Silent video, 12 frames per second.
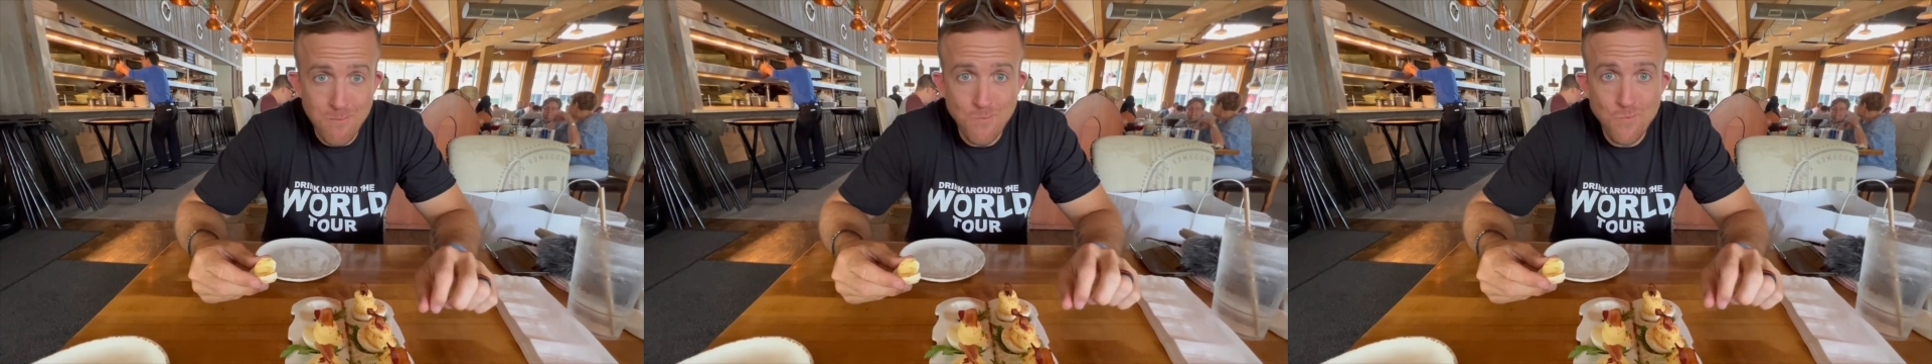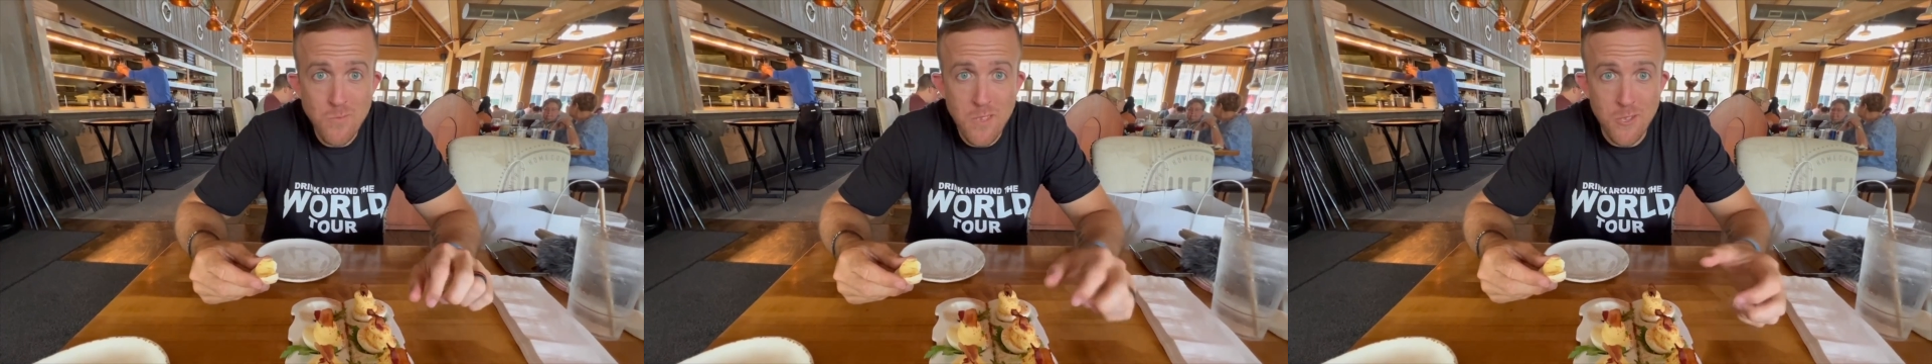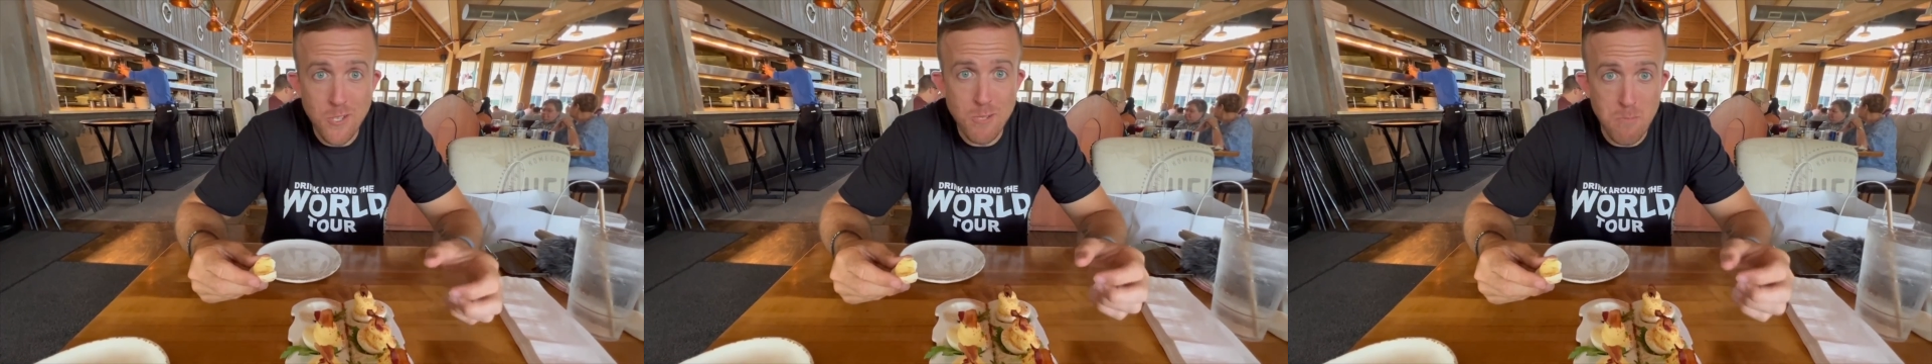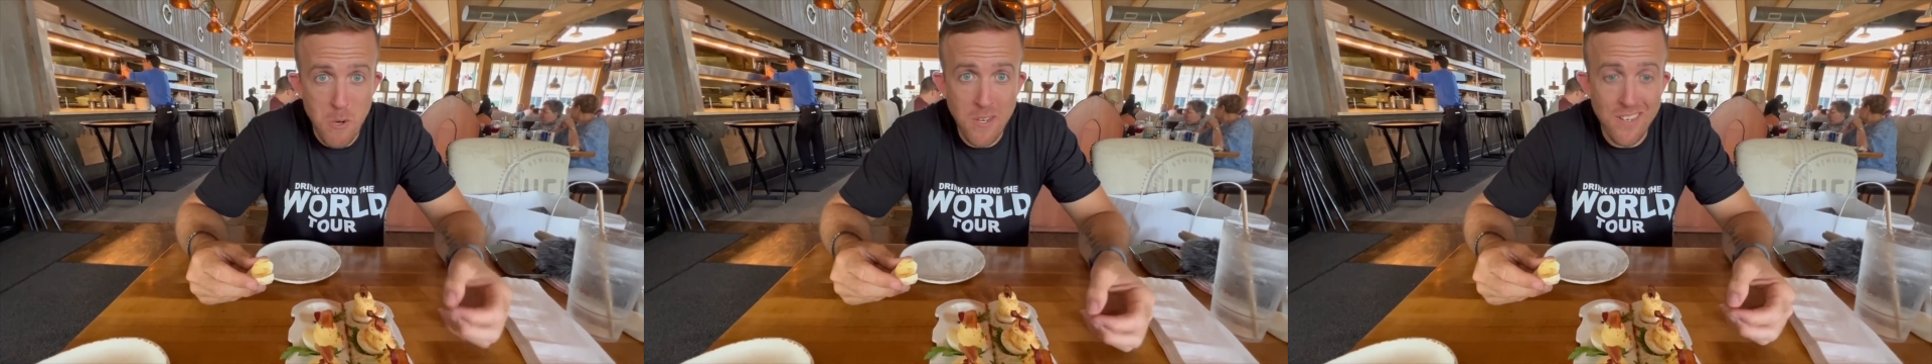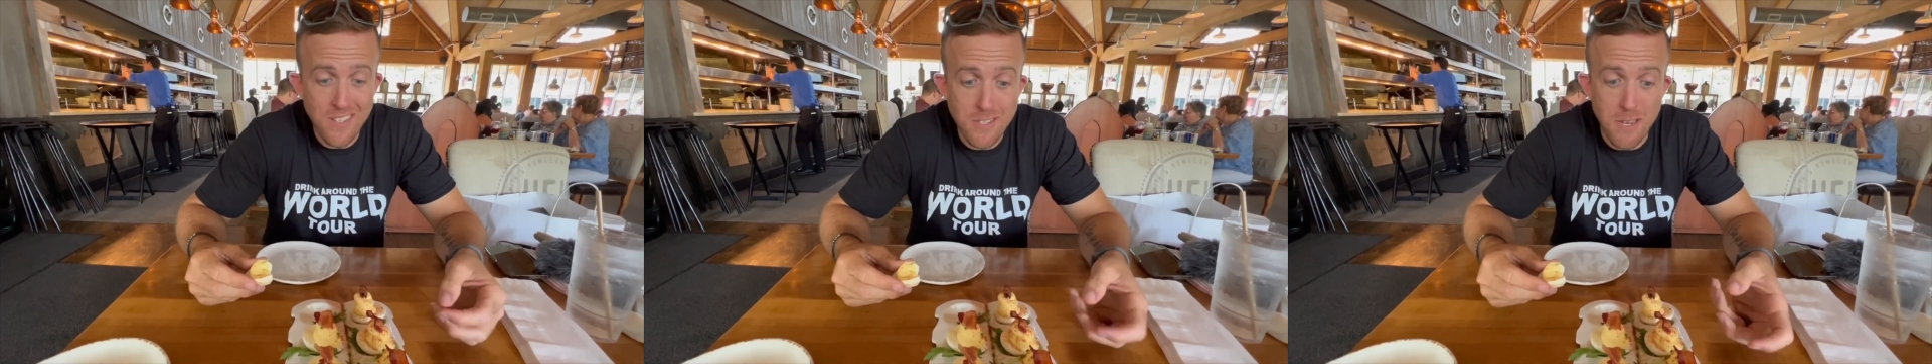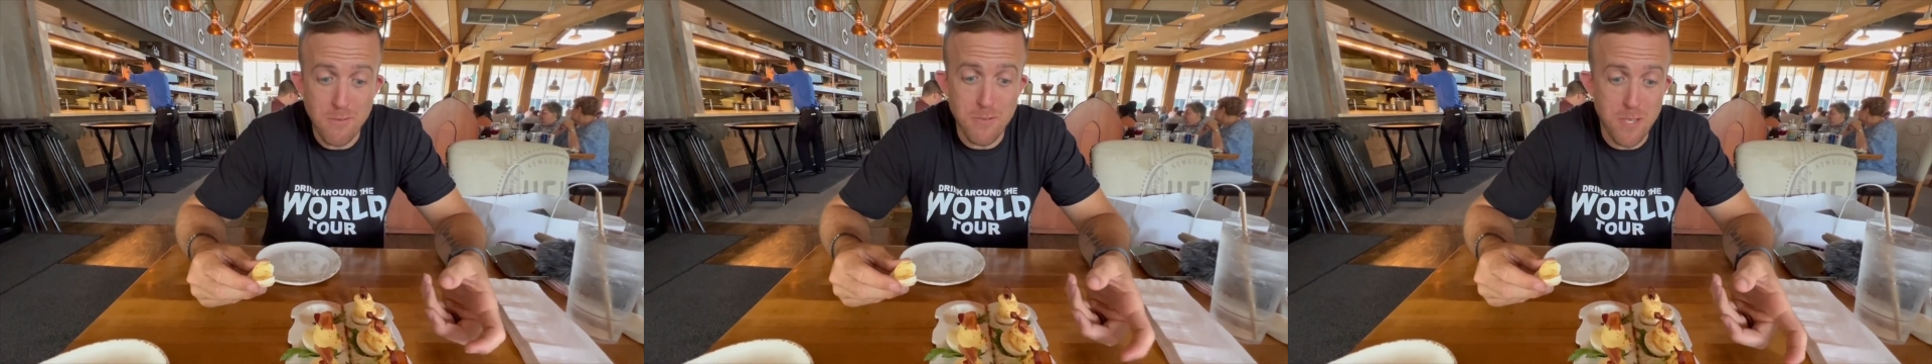the smokiness
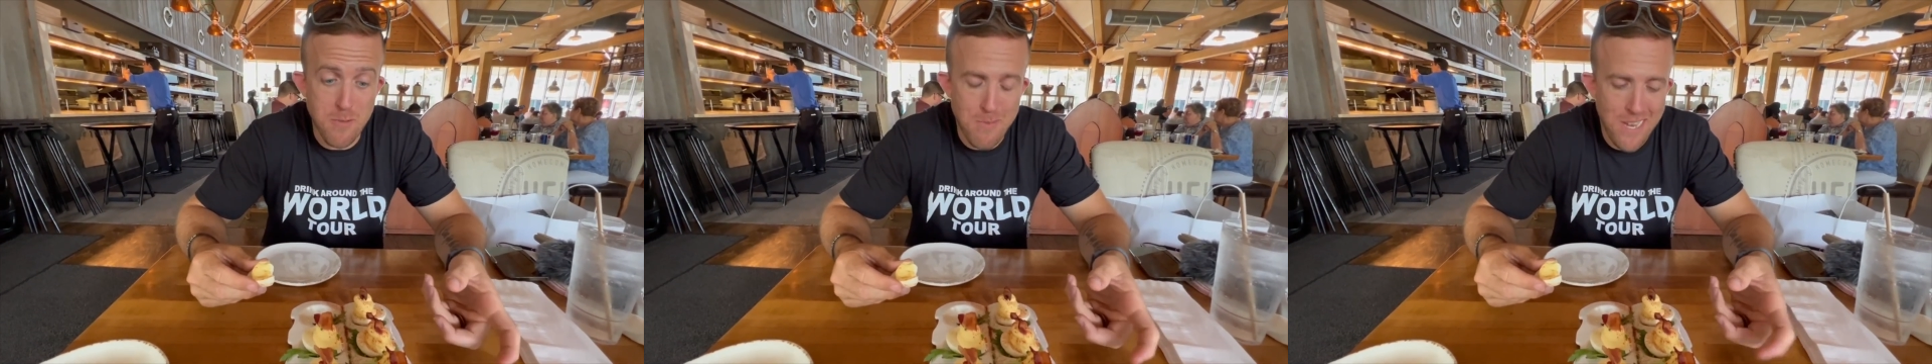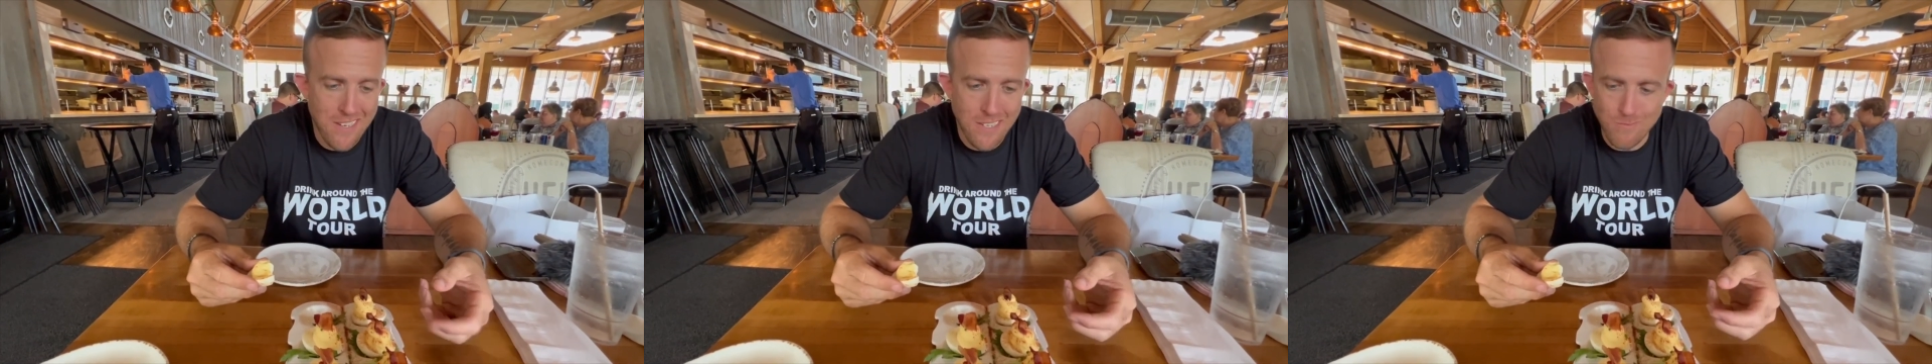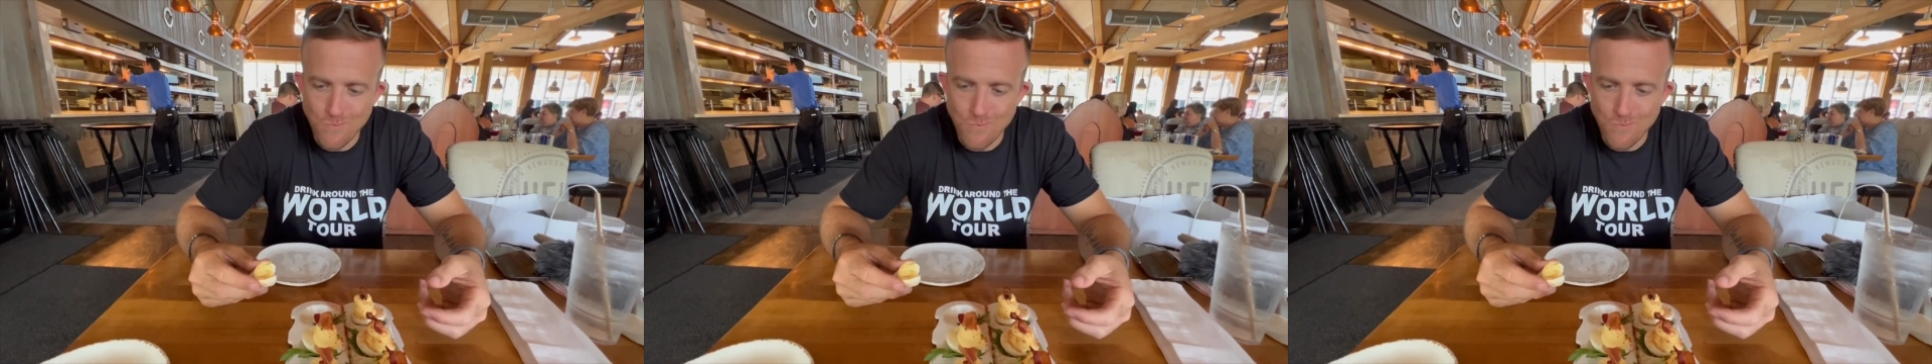comes from the bacon.